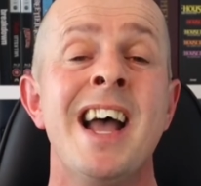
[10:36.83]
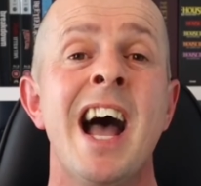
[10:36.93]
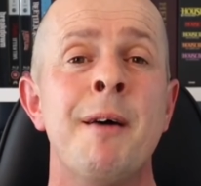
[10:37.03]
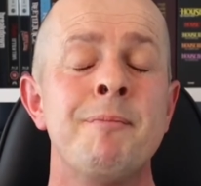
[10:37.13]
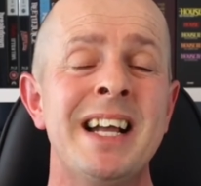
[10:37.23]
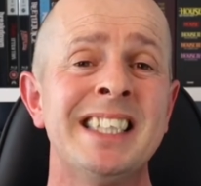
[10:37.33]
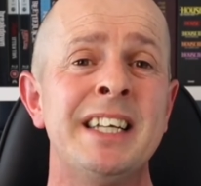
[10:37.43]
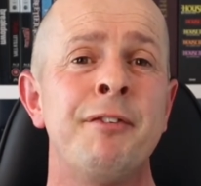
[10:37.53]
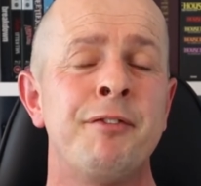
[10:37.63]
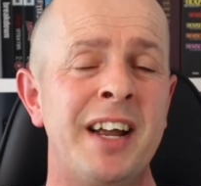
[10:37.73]
A
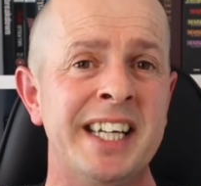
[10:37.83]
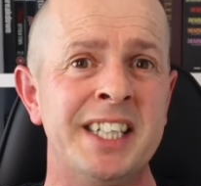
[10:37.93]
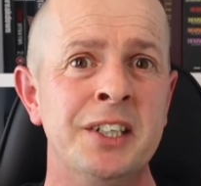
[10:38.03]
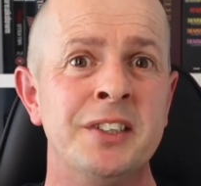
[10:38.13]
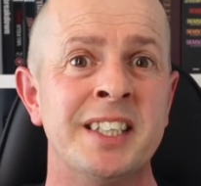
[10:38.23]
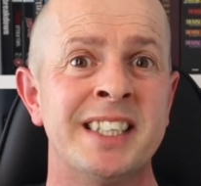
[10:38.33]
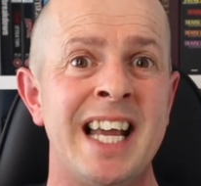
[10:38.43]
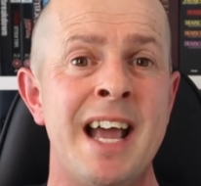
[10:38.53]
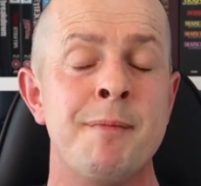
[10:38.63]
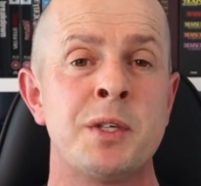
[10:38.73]
massive thank you to
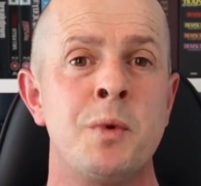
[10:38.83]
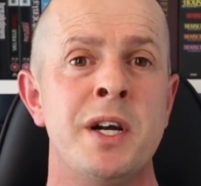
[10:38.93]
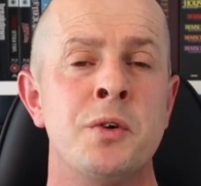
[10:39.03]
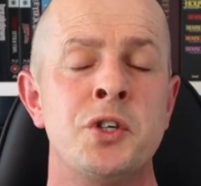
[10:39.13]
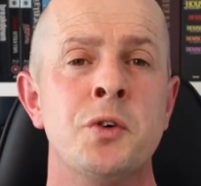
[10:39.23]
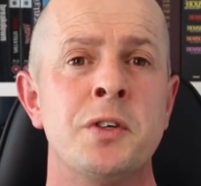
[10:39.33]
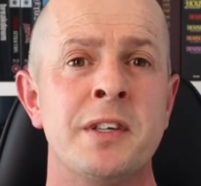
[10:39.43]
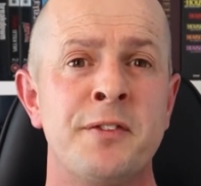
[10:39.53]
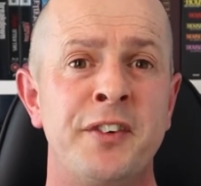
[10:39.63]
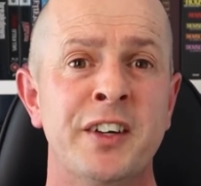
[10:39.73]
Sam as well,
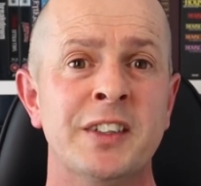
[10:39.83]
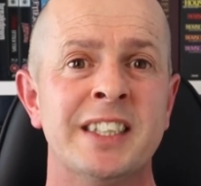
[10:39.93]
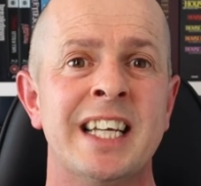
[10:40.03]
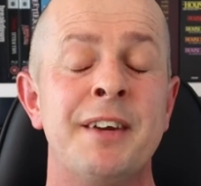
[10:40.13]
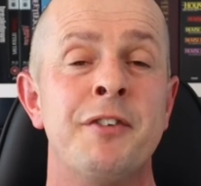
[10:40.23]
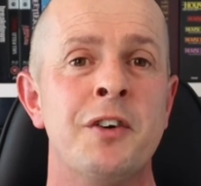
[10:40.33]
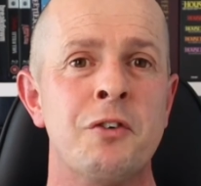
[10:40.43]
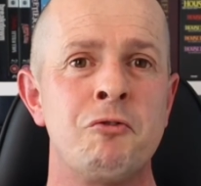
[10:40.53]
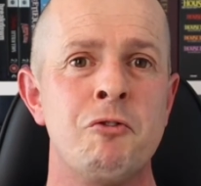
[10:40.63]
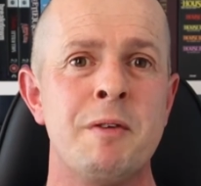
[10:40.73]
Jordan's fiance, for
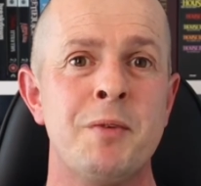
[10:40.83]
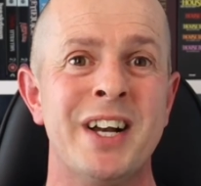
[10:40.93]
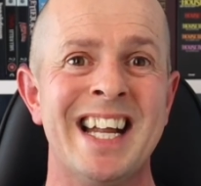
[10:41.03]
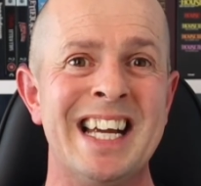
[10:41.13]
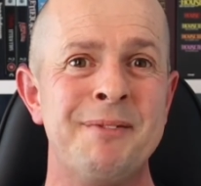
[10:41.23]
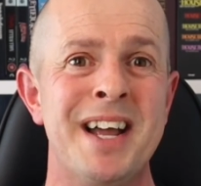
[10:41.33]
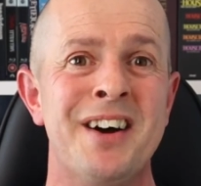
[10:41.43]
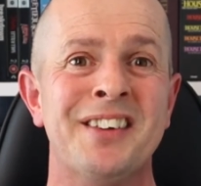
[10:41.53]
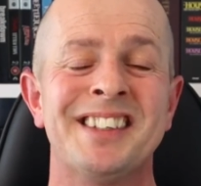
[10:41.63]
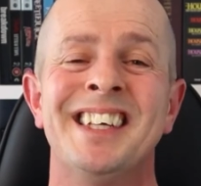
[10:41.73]
not drawing my name
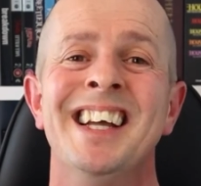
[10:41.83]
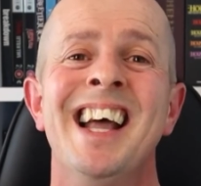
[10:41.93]
out.